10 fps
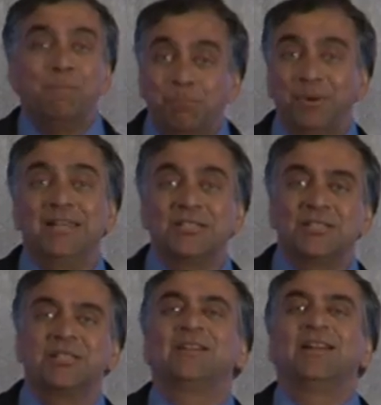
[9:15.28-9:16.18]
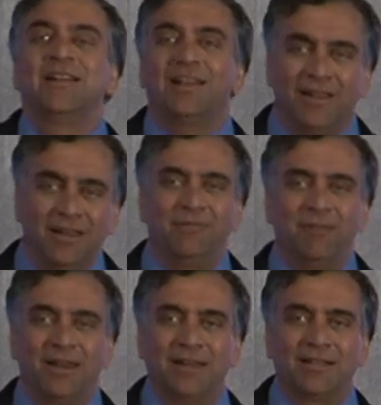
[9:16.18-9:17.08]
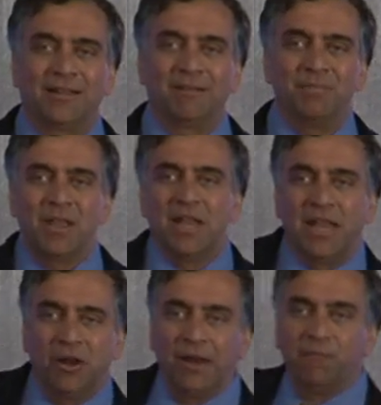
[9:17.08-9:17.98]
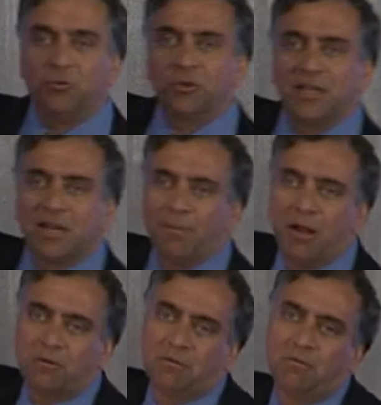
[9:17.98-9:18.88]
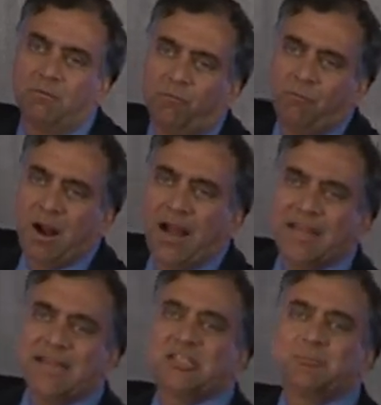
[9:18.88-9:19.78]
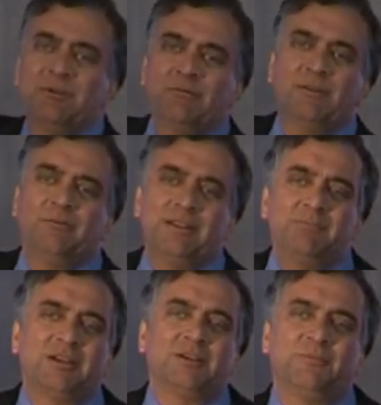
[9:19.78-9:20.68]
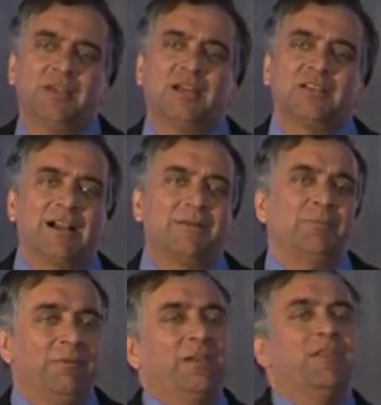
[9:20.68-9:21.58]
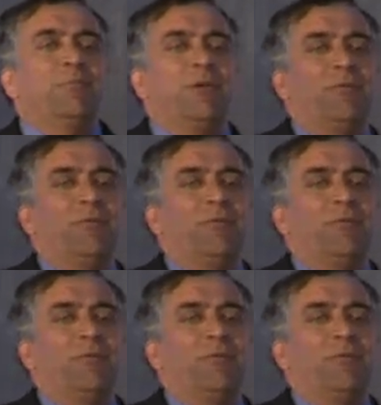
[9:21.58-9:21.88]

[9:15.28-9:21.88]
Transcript: print anywhere, anytime. You know, if you think about why HP will win, because we are the company, we are number